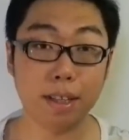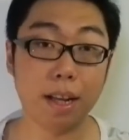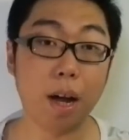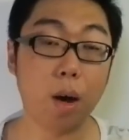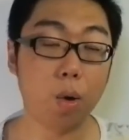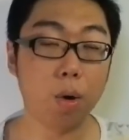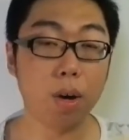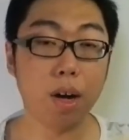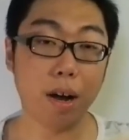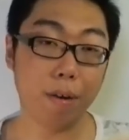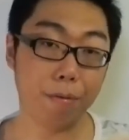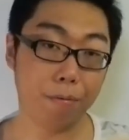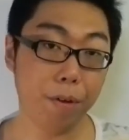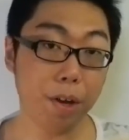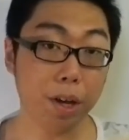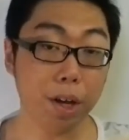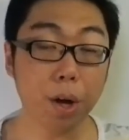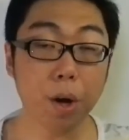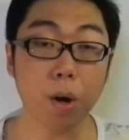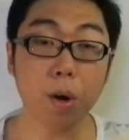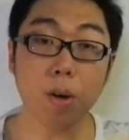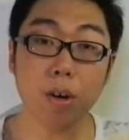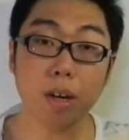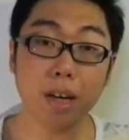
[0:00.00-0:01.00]
Now, a
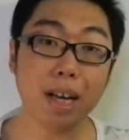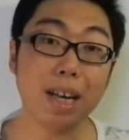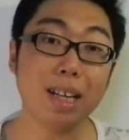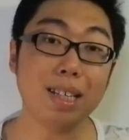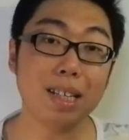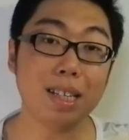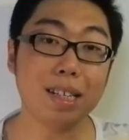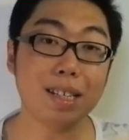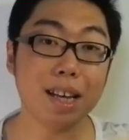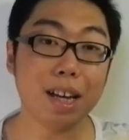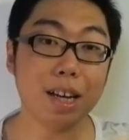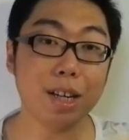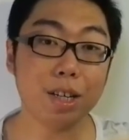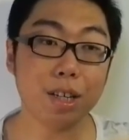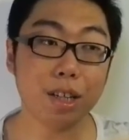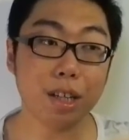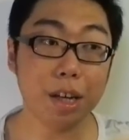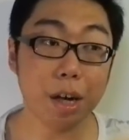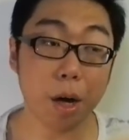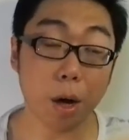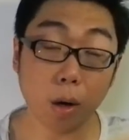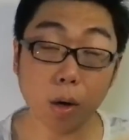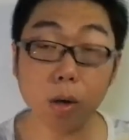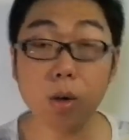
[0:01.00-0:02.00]
video is
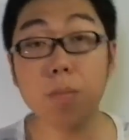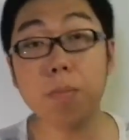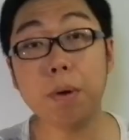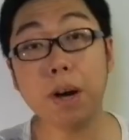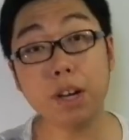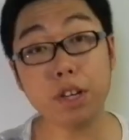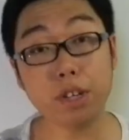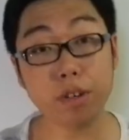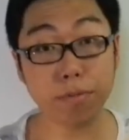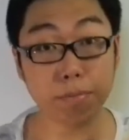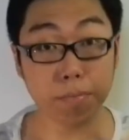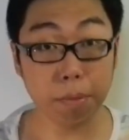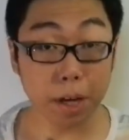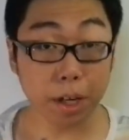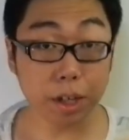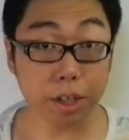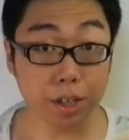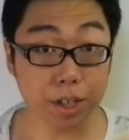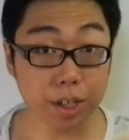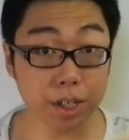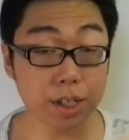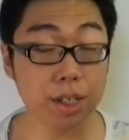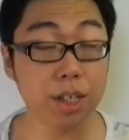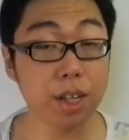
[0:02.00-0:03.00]
essentially a whole bunch of
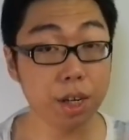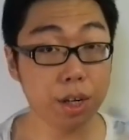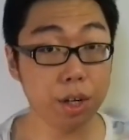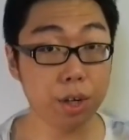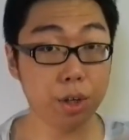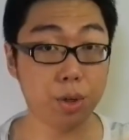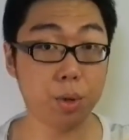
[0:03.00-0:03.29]
pictures